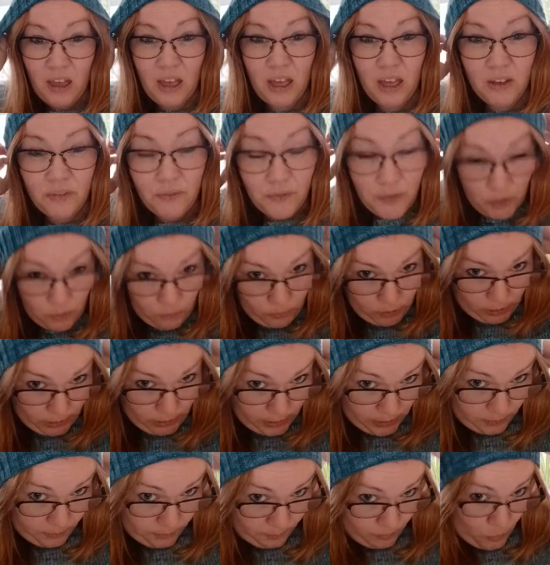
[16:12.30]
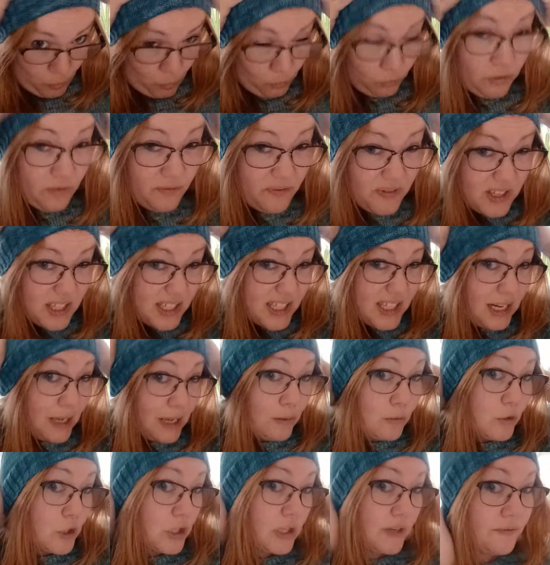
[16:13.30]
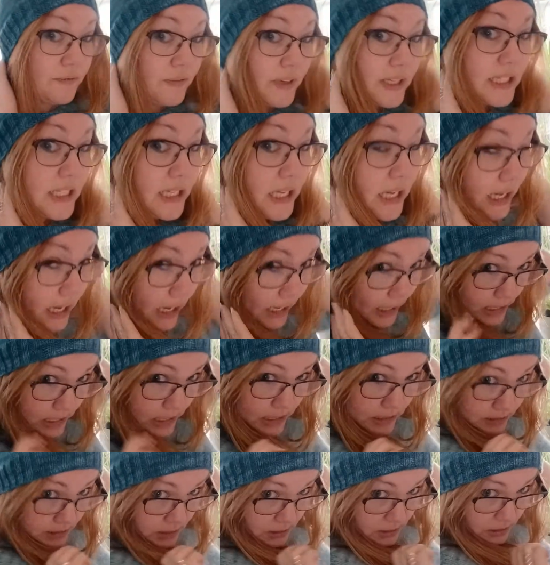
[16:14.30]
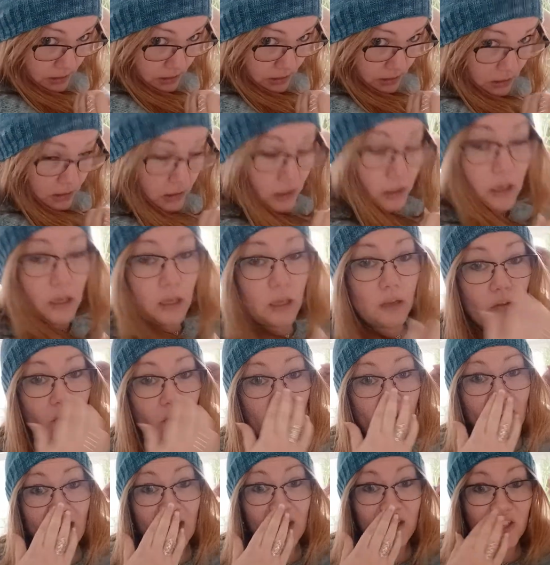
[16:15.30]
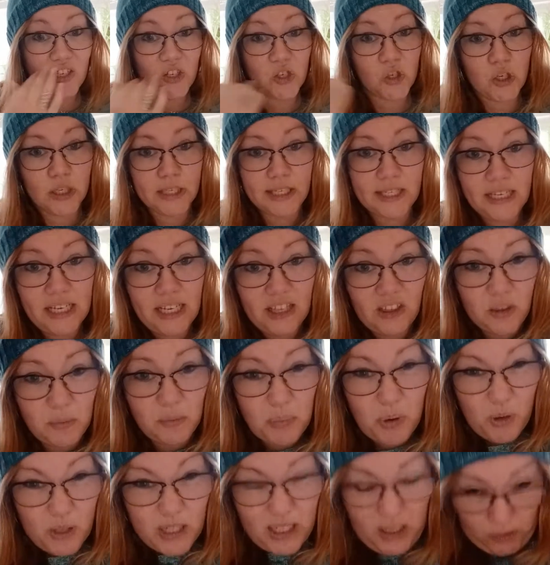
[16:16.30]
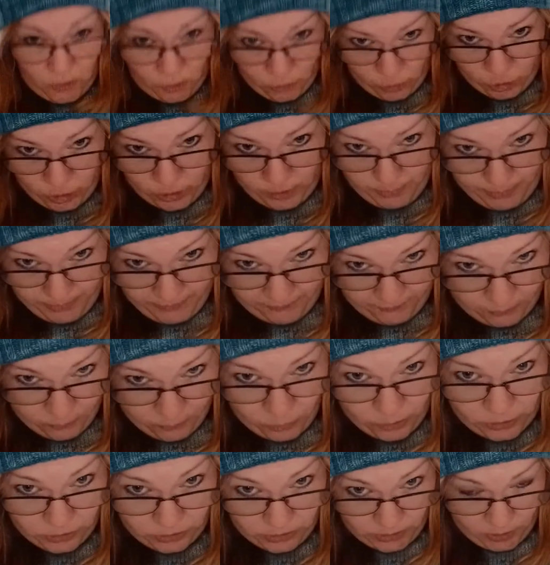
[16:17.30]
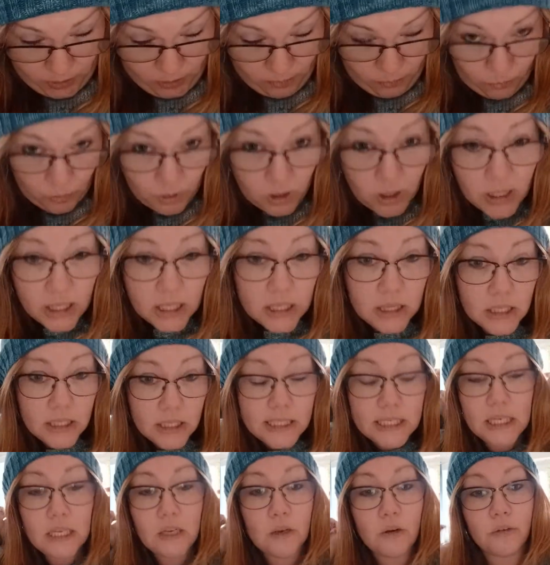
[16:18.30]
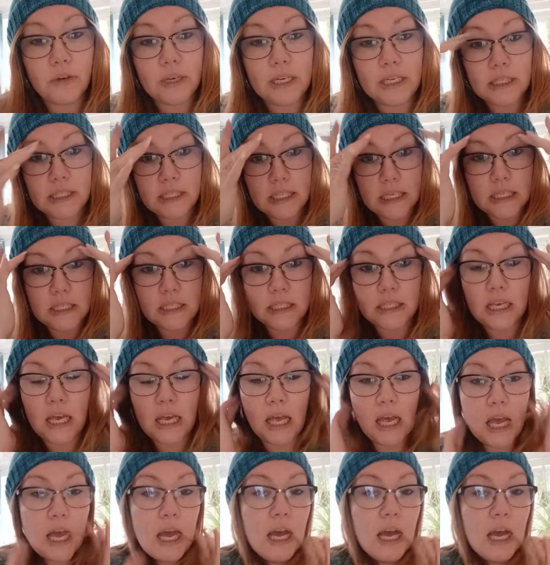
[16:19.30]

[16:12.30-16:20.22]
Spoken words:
If you like more of a slouchy fitting hat, then just knit the body longer before you start working the decreases.